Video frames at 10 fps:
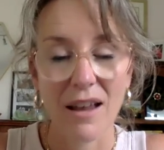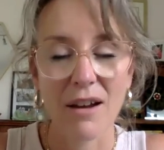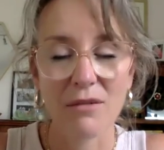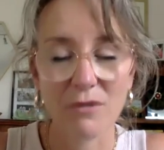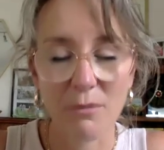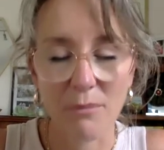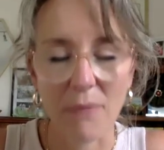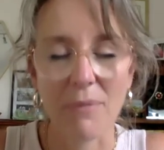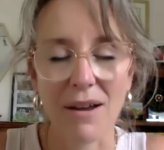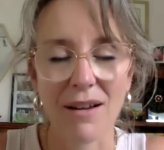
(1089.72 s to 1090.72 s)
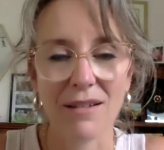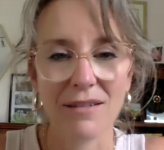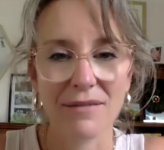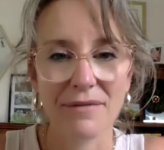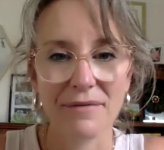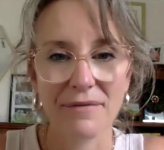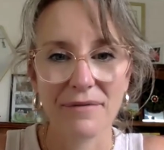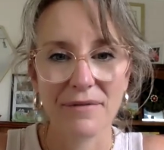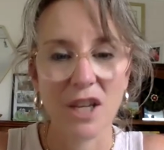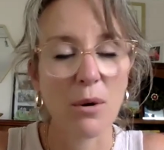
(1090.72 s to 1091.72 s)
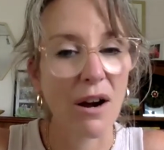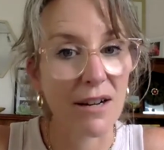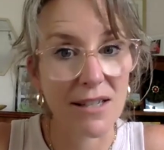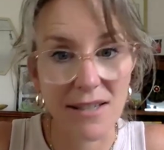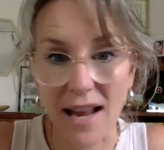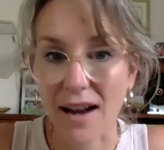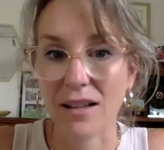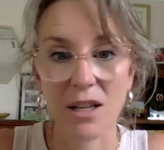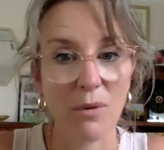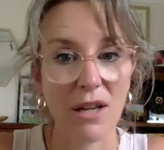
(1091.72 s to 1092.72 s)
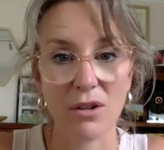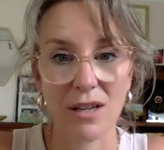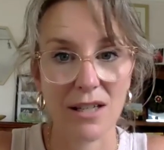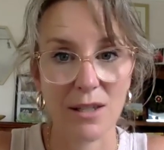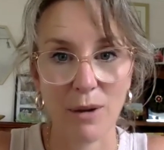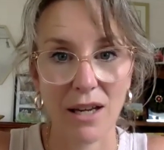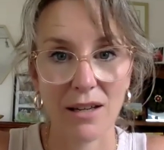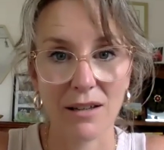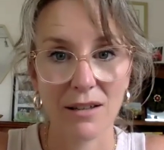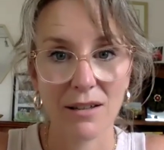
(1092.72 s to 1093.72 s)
And remember that you are exactly where you need to be.